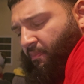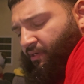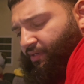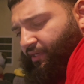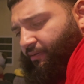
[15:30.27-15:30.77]

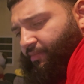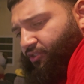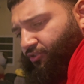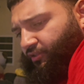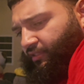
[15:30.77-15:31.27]
I think I
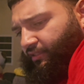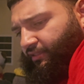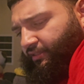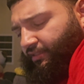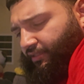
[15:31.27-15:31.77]
mentioned that
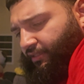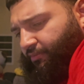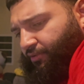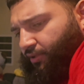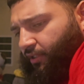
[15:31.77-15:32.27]
this is going
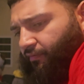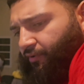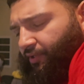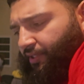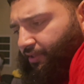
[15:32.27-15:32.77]
to be a
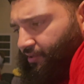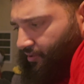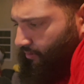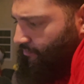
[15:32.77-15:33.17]
recovery day, so